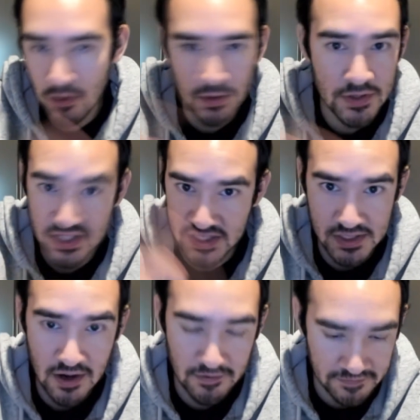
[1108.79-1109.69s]
all of this
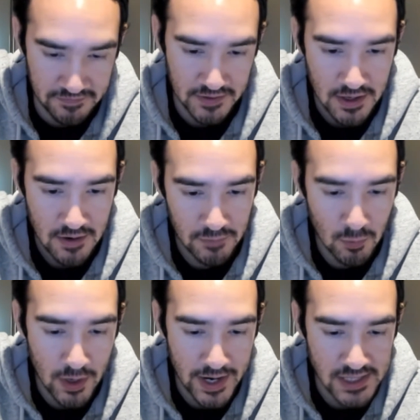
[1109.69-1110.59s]
stuff
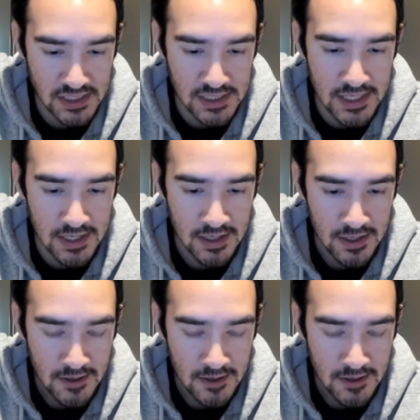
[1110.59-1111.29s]
from what I see.